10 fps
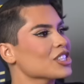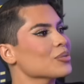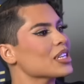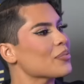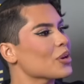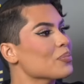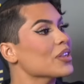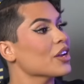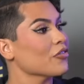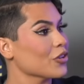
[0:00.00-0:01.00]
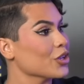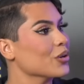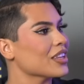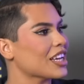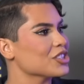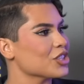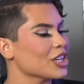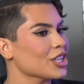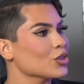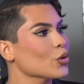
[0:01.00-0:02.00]
she was able to be there for you in that
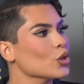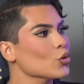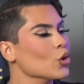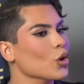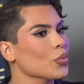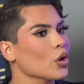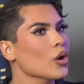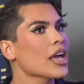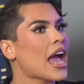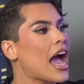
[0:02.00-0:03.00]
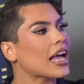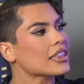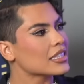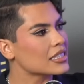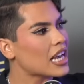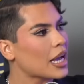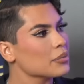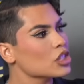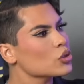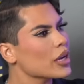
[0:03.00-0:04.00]
journey. Yeah. Through tu novio, at the
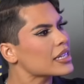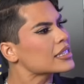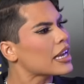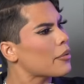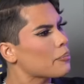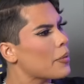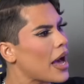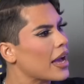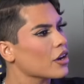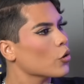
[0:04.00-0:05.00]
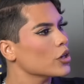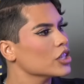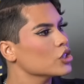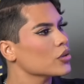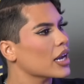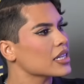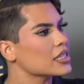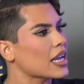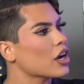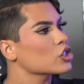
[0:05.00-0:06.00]
time, did you guys get back? Or did you
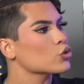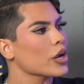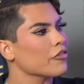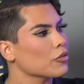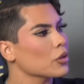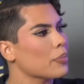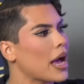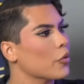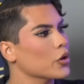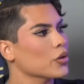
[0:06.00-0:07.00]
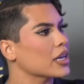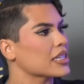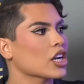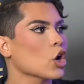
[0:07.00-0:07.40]
guys, like, straight from the bat, were you guys, like,